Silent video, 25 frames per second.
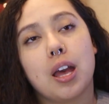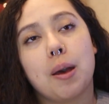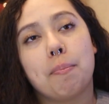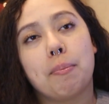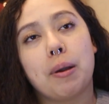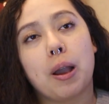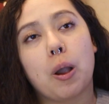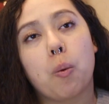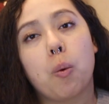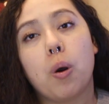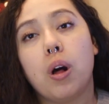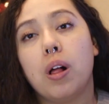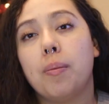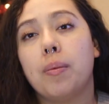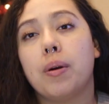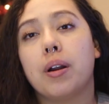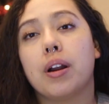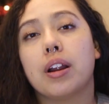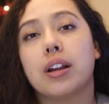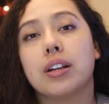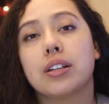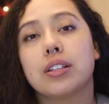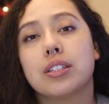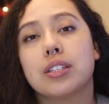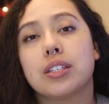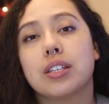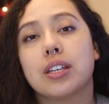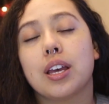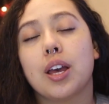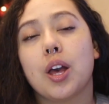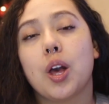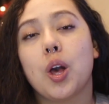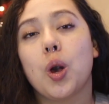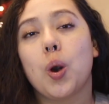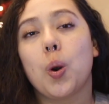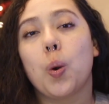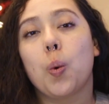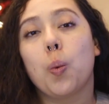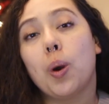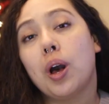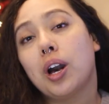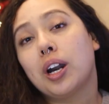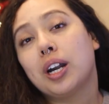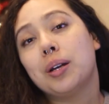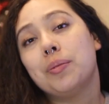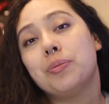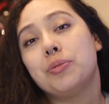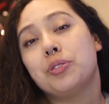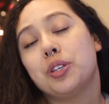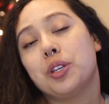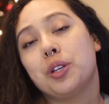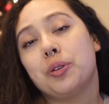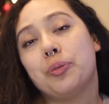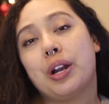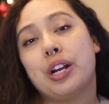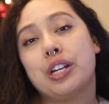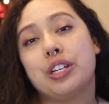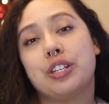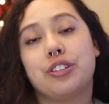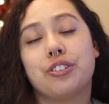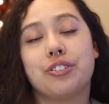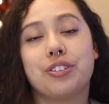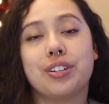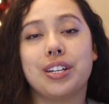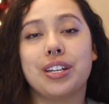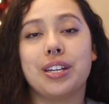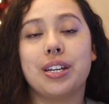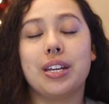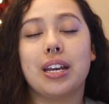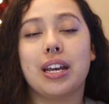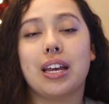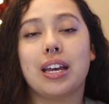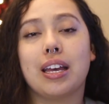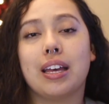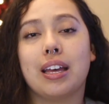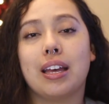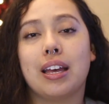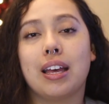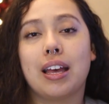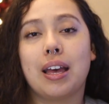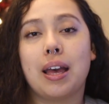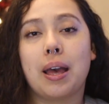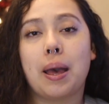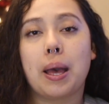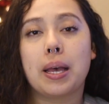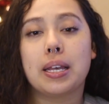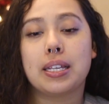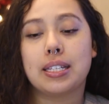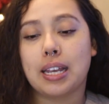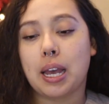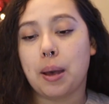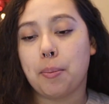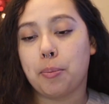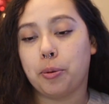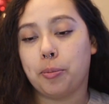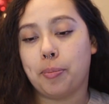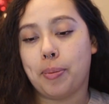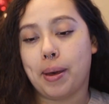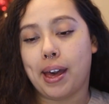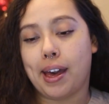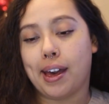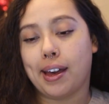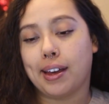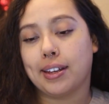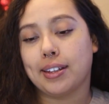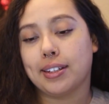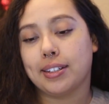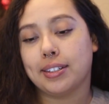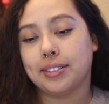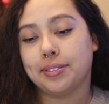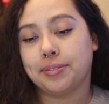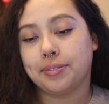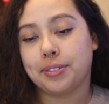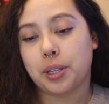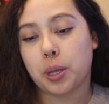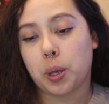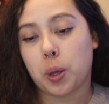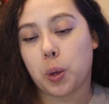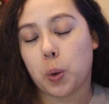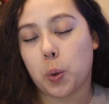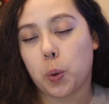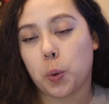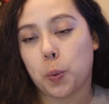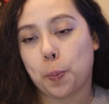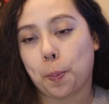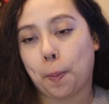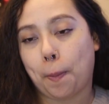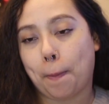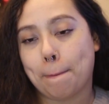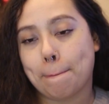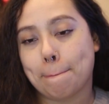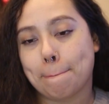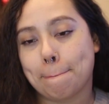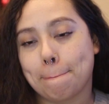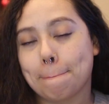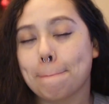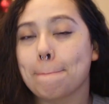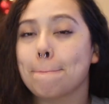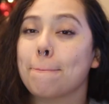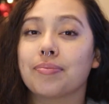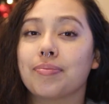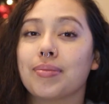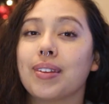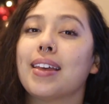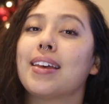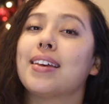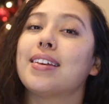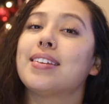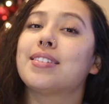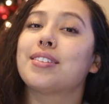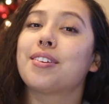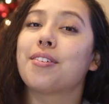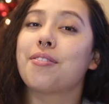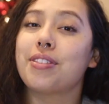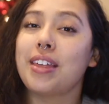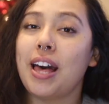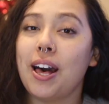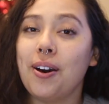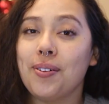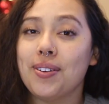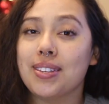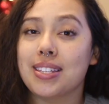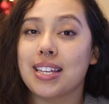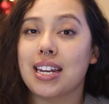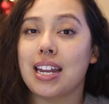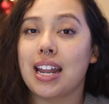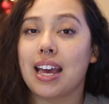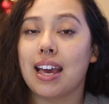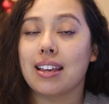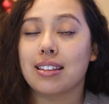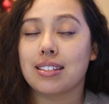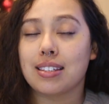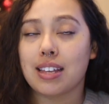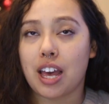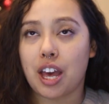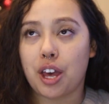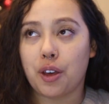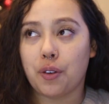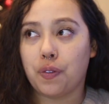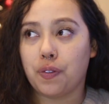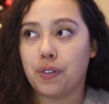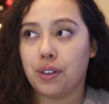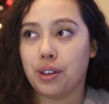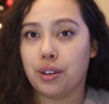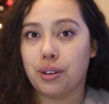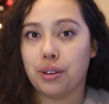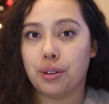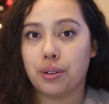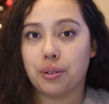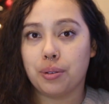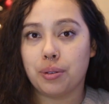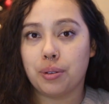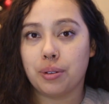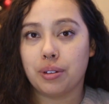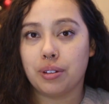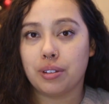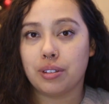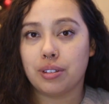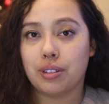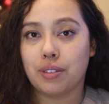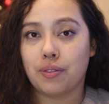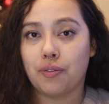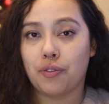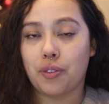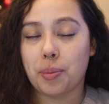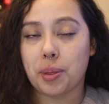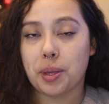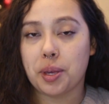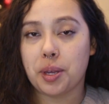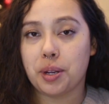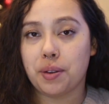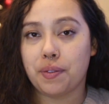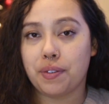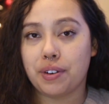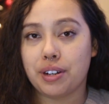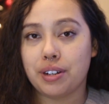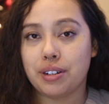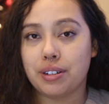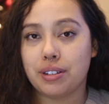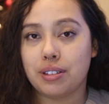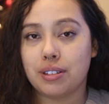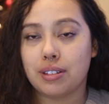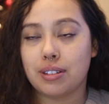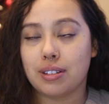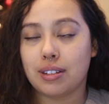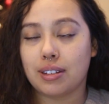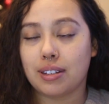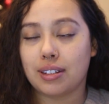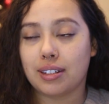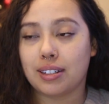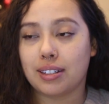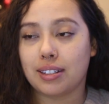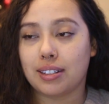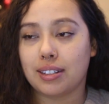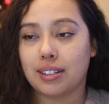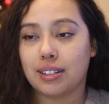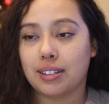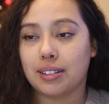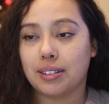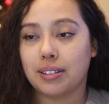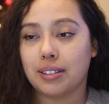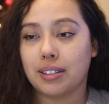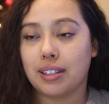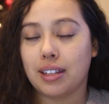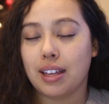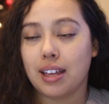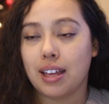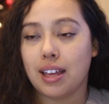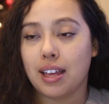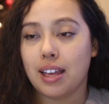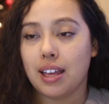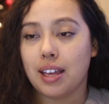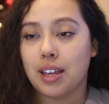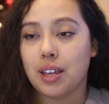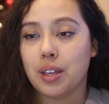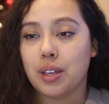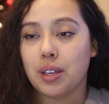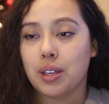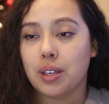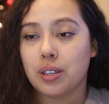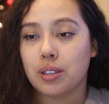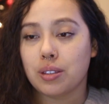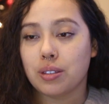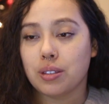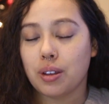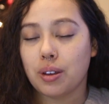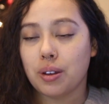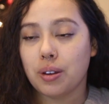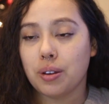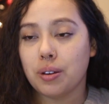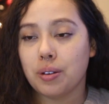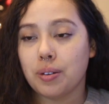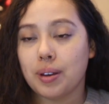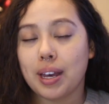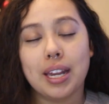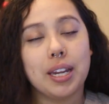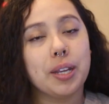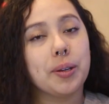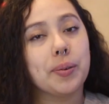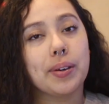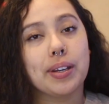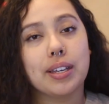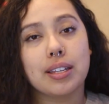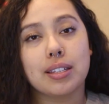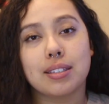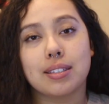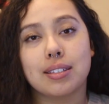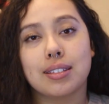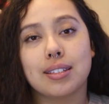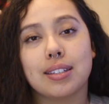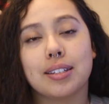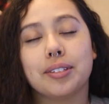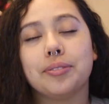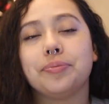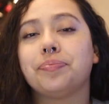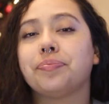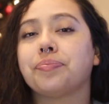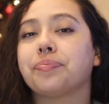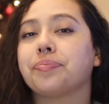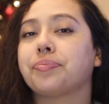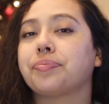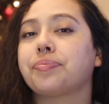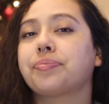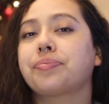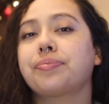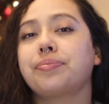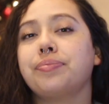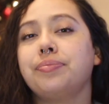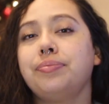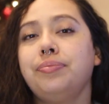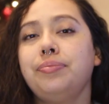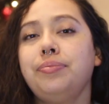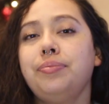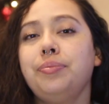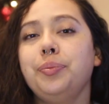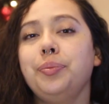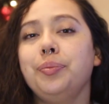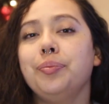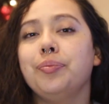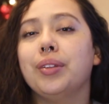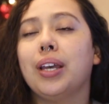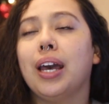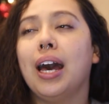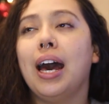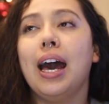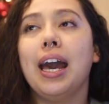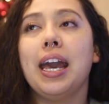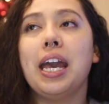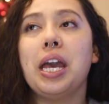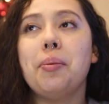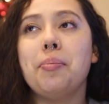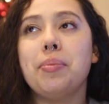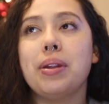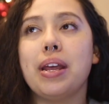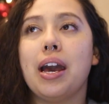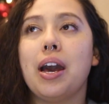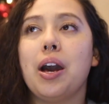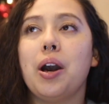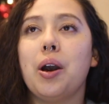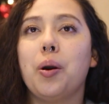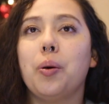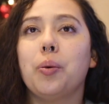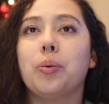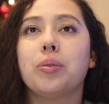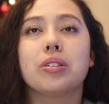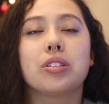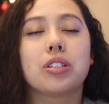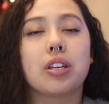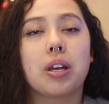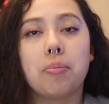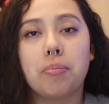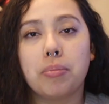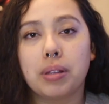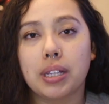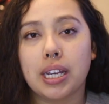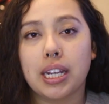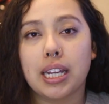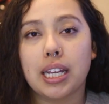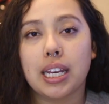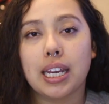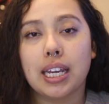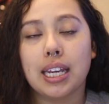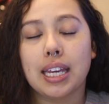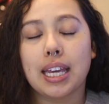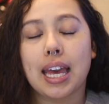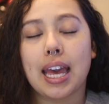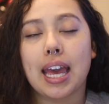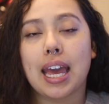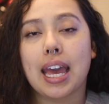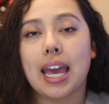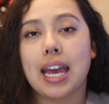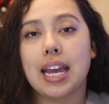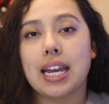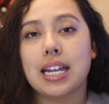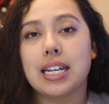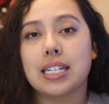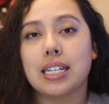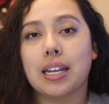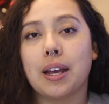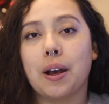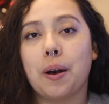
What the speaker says: my Walmart welcome to your registry sample bag. So that was a nice FU from the universe. So anyways, I am now done bleeding, and